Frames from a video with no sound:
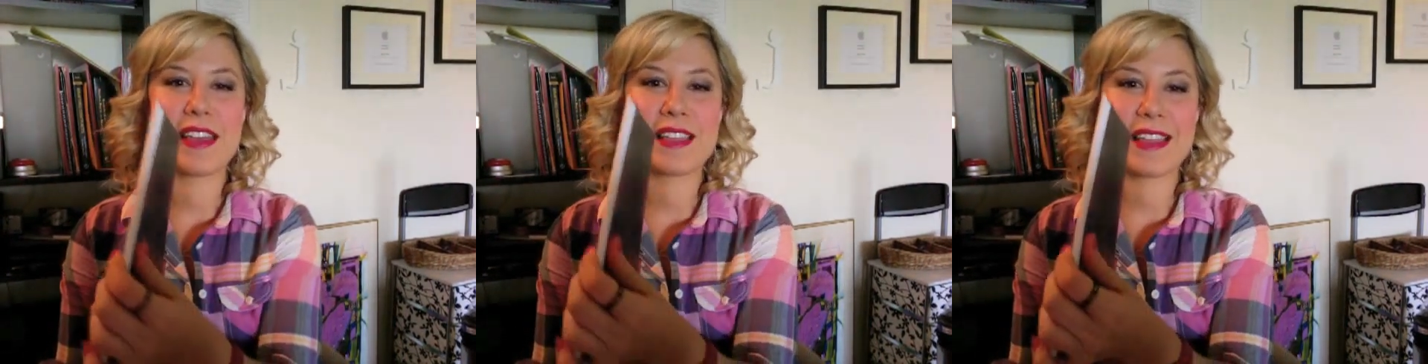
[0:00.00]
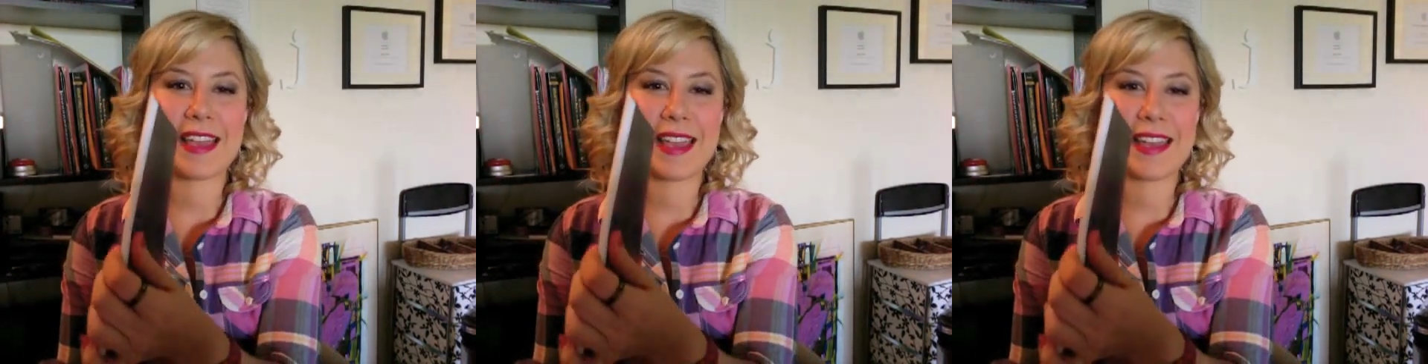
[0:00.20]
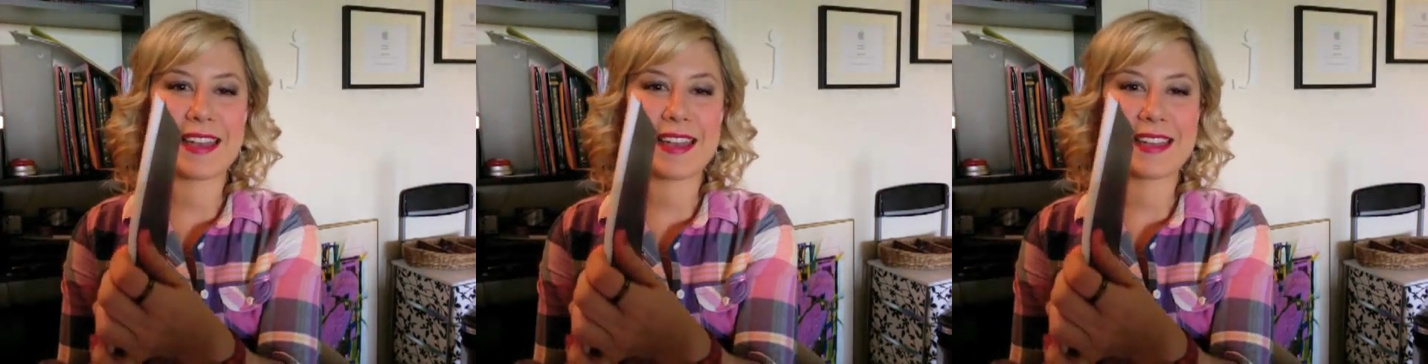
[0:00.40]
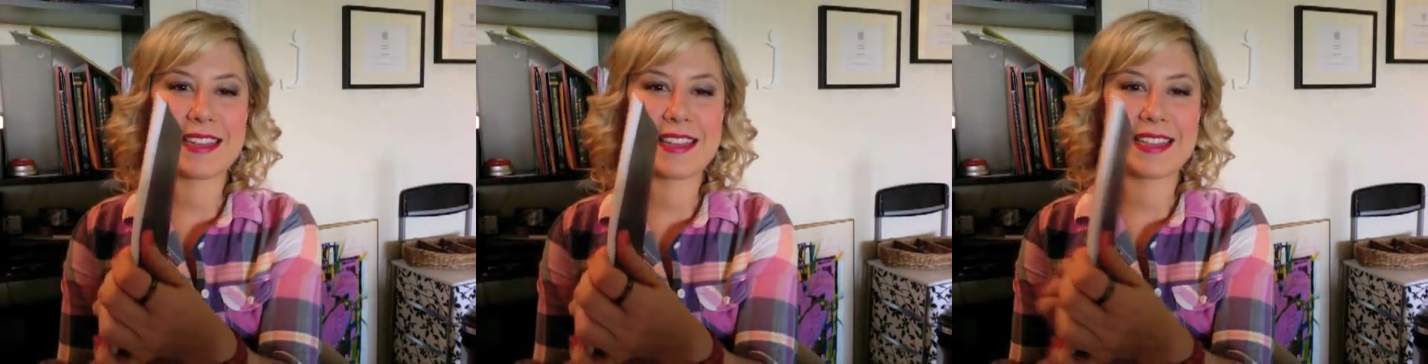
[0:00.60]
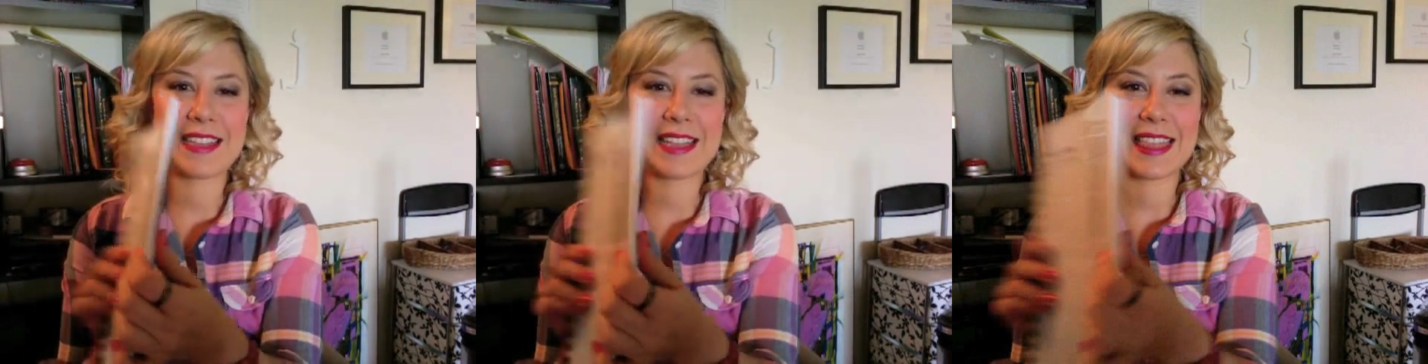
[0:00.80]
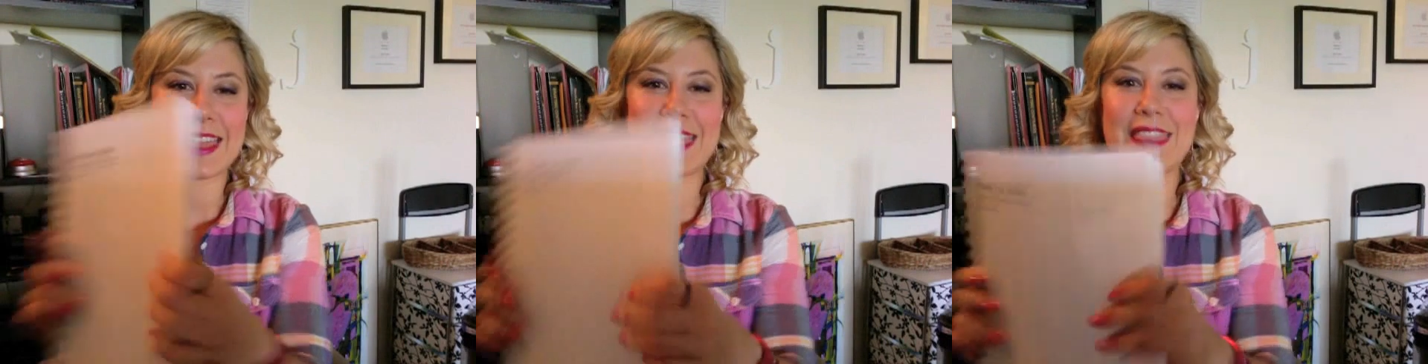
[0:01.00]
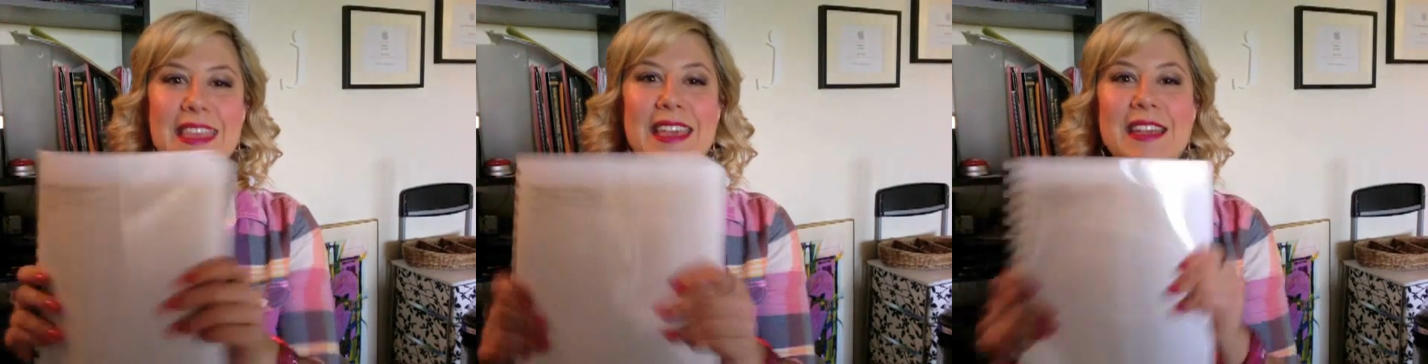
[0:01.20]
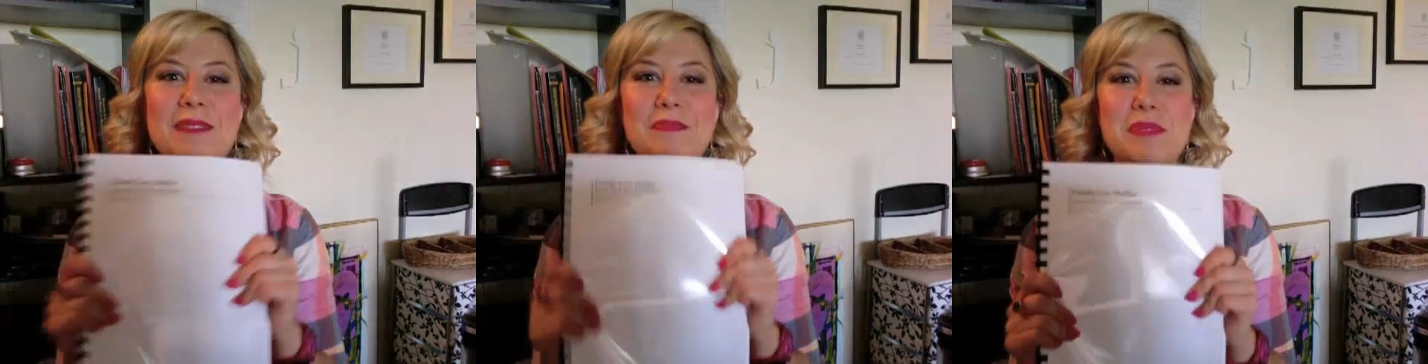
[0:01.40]
like a
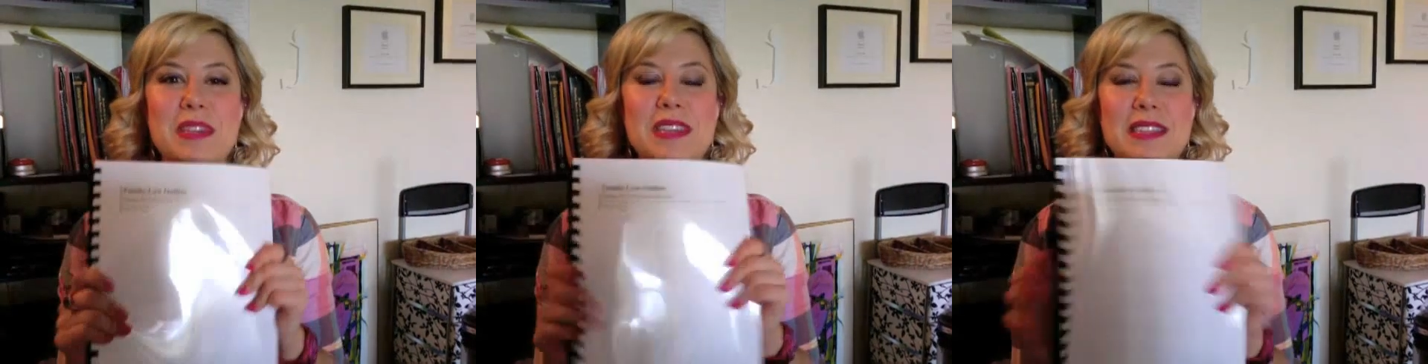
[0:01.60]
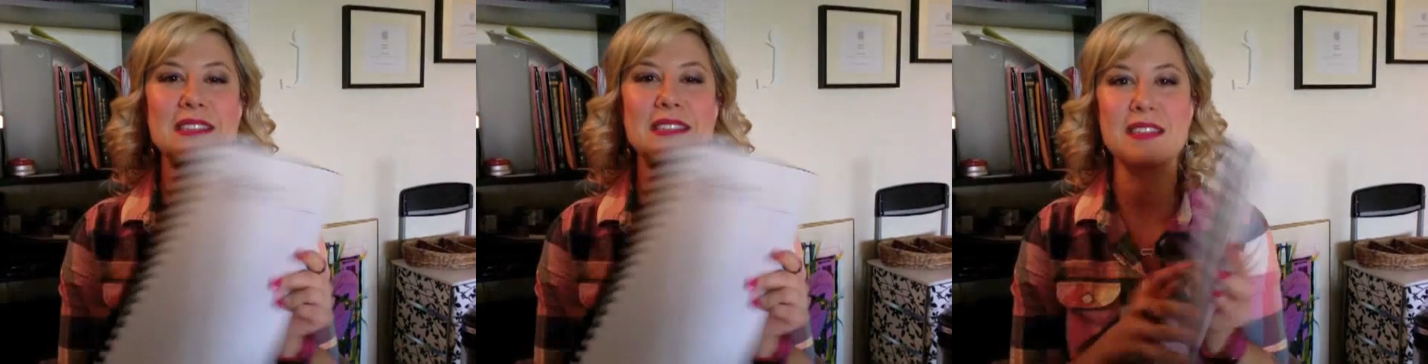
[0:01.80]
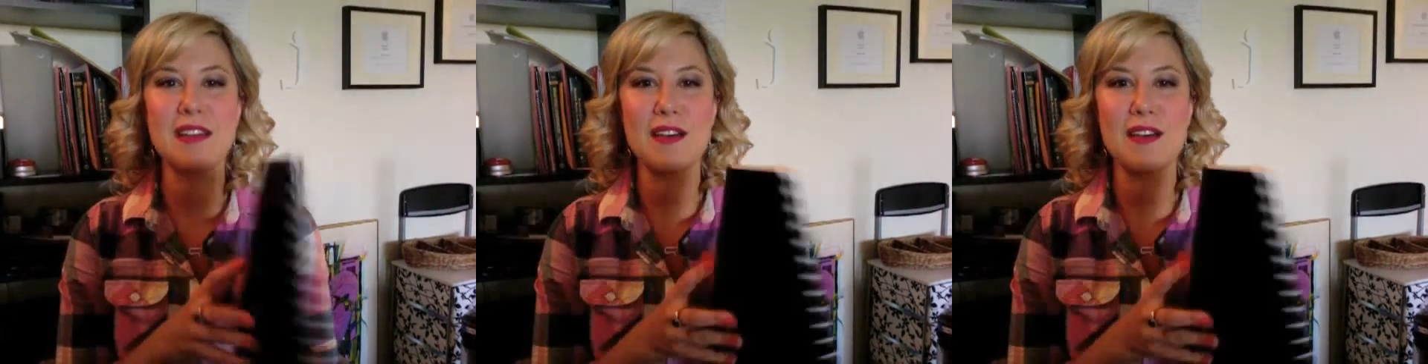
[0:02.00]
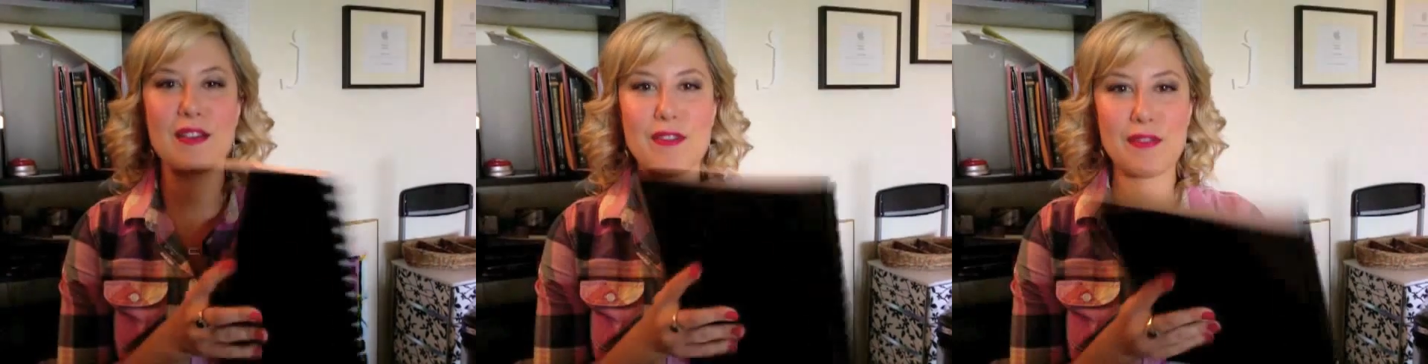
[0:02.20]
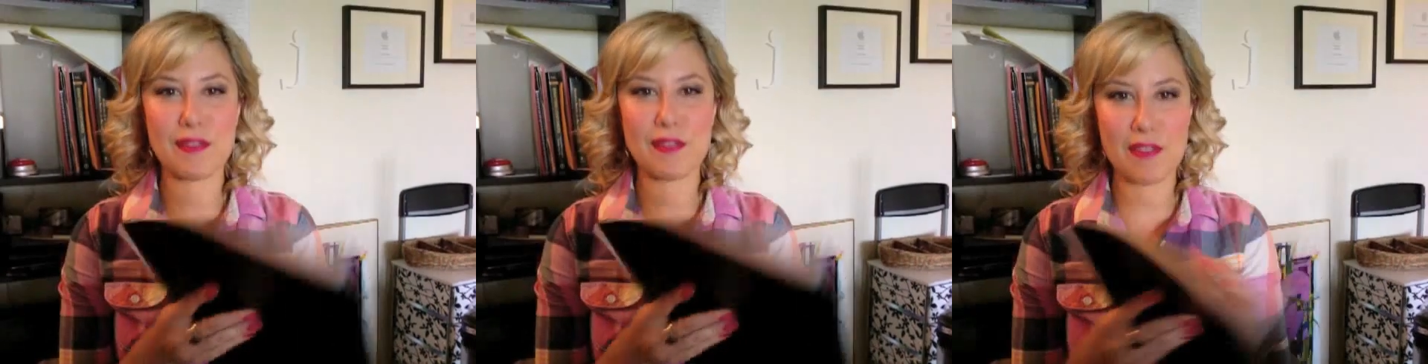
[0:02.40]
thick piece of